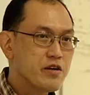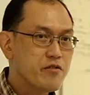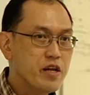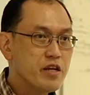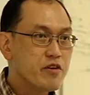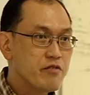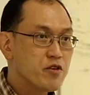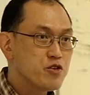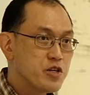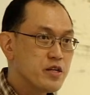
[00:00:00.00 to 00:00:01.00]
Iranian
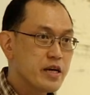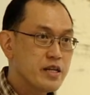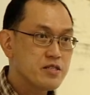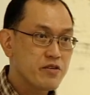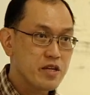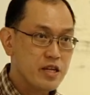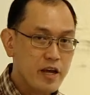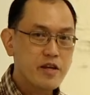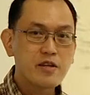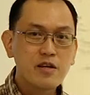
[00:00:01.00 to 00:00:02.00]
Revolution in
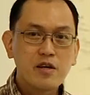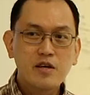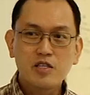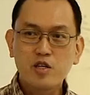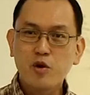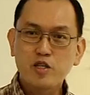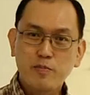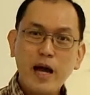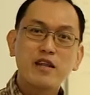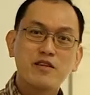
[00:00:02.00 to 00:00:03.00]
1979, she was
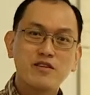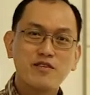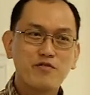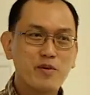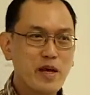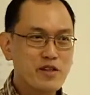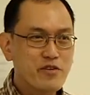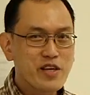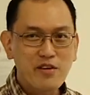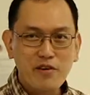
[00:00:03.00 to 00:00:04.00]
barred from
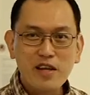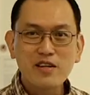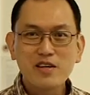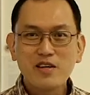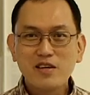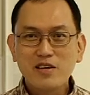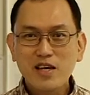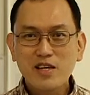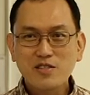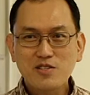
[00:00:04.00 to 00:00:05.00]
entering Iran.
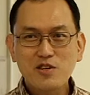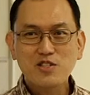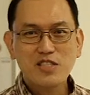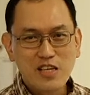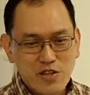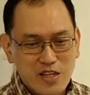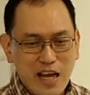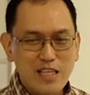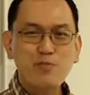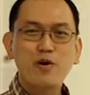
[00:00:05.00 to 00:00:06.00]
Okay, so she's actually a
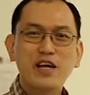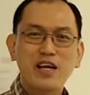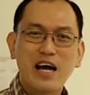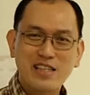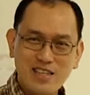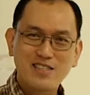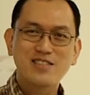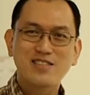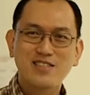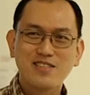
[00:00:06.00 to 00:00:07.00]
diasporic
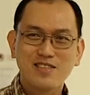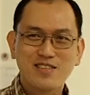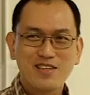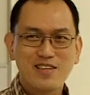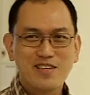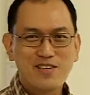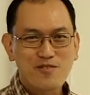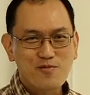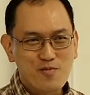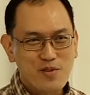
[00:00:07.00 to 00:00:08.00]
artist.
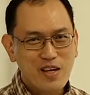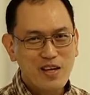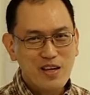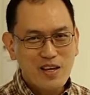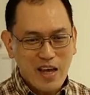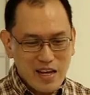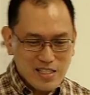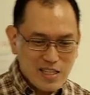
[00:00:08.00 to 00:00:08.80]
Okay, and as a